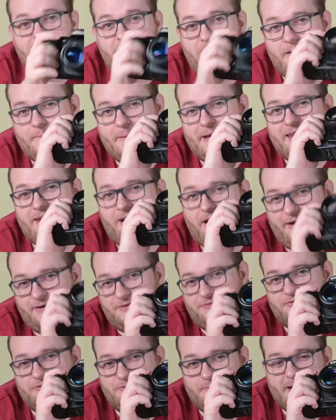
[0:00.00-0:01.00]
I paid
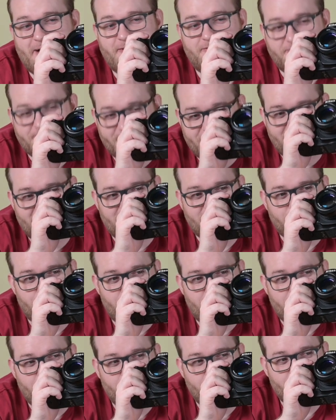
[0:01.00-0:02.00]
£100 for this
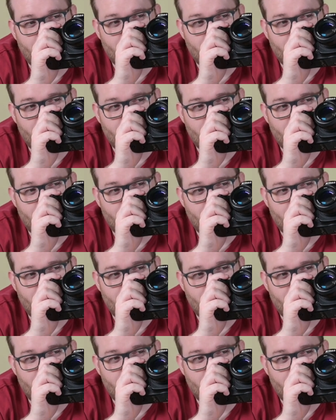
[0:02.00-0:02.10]
one.